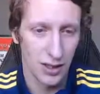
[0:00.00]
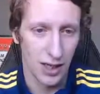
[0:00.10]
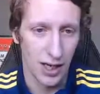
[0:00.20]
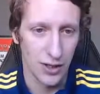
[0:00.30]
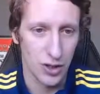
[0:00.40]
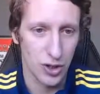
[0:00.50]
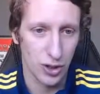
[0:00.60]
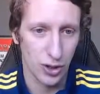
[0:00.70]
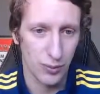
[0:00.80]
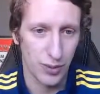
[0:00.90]
and
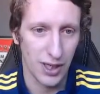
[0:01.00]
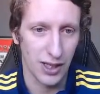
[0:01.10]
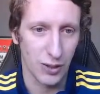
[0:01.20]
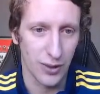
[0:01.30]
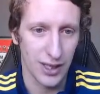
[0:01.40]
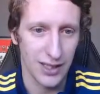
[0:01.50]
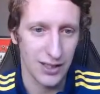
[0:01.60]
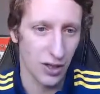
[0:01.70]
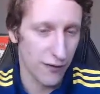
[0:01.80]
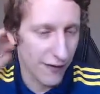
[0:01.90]
just be a little bit easy
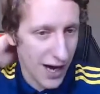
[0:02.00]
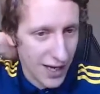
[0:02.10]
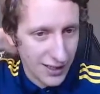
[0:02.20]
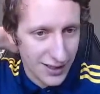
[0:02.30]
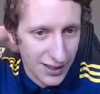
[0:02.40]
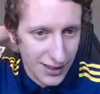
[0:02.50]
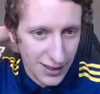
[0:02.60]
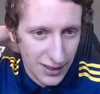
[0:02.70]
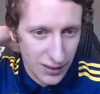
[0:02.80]
on the finances.